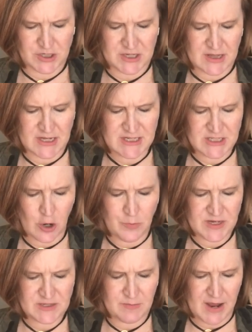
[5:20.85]
This soap
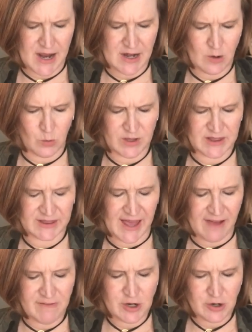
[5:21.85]
is made with
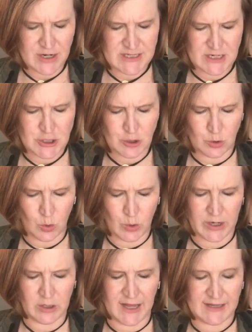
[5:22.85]
lavender essential
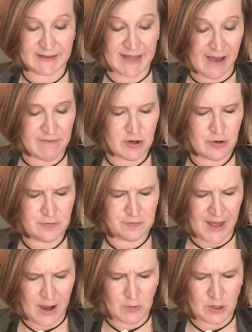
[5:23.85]
oil and lavender
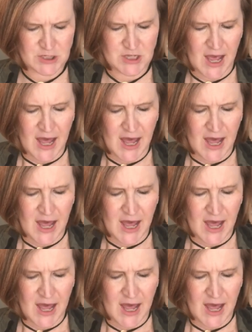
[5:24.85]
flowers.